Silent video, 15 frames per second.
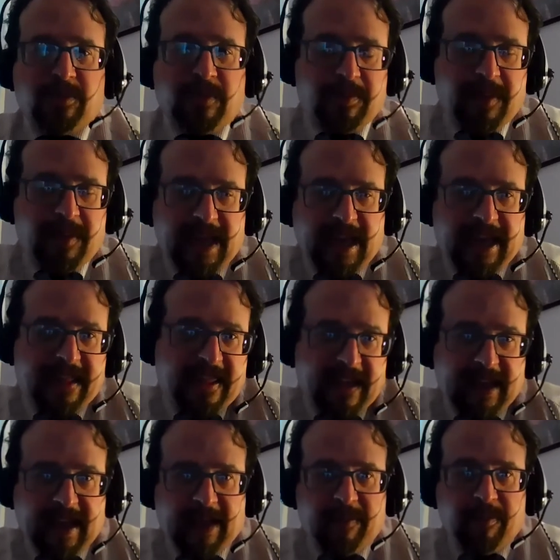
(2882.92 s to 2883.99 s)
would be, I
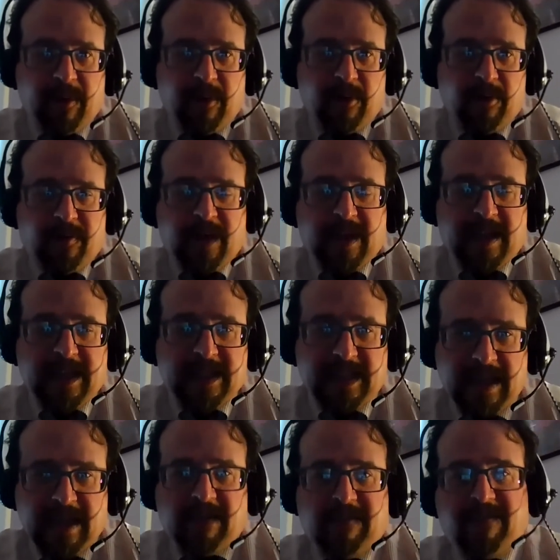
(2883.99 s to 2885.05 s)
think, a move that is
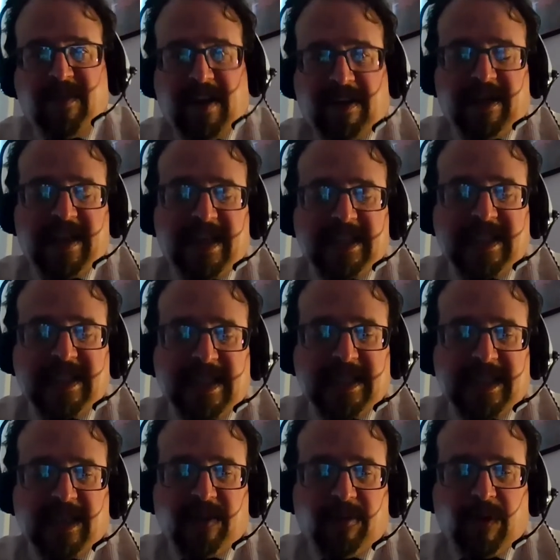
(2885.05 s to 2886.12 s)
very
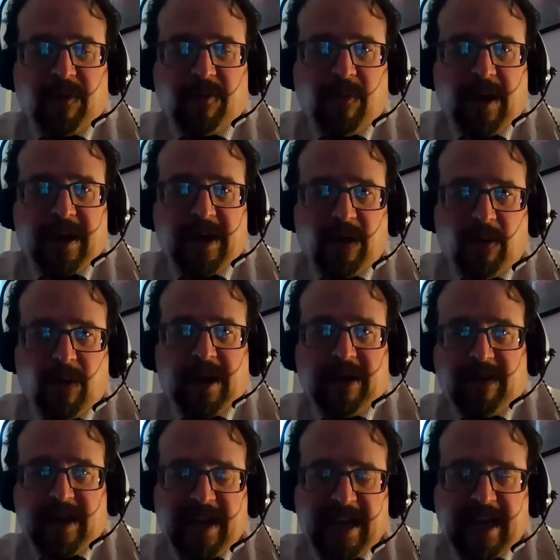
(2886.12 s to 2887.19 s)
consistent with what
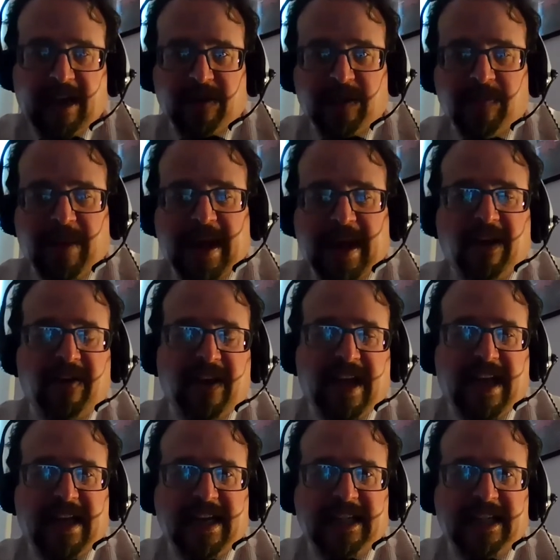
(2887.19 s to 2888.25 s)
OIRA cares about,
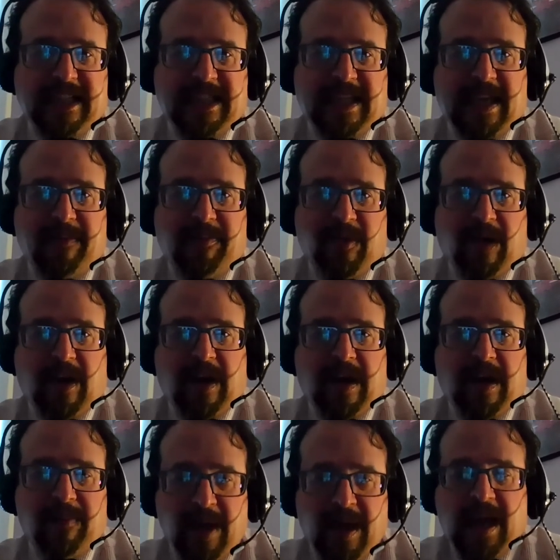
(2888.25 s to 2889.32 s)
and at the same
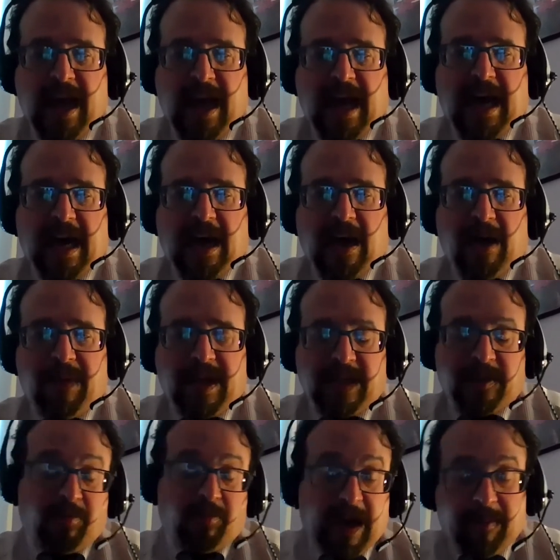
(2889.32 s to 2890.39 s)
time
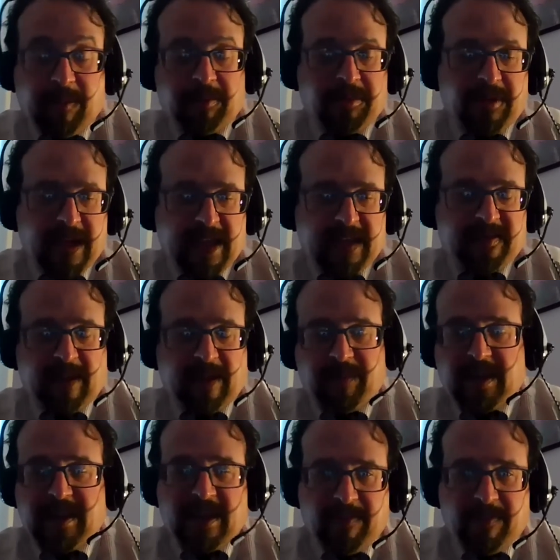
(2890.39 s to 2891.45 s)
is probably
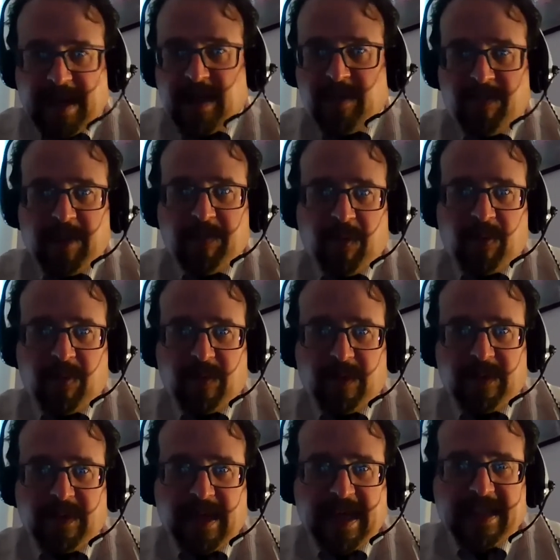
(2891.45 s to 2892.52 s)
something that many people
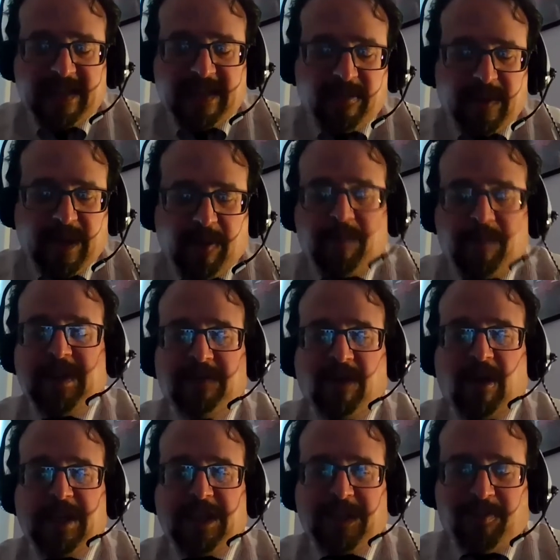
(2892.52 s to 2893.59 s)
there would be
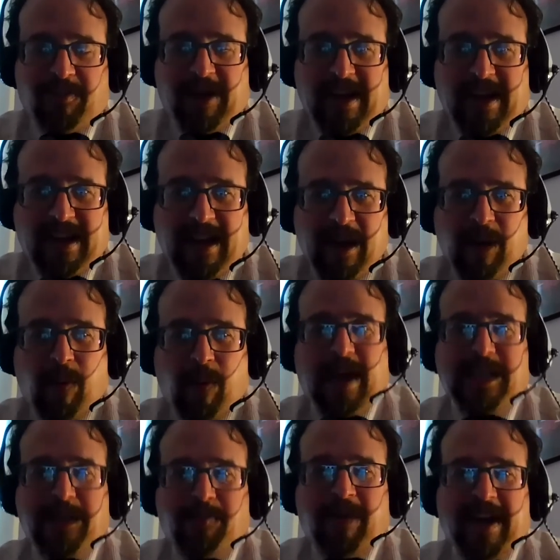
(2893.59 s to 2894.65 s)

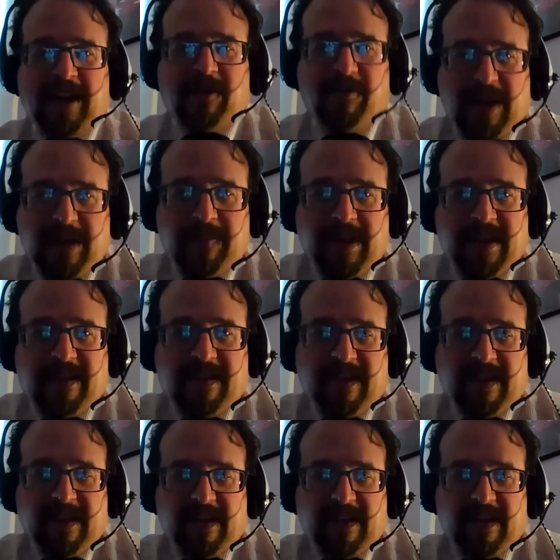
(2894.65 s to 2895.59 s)
widespread agreement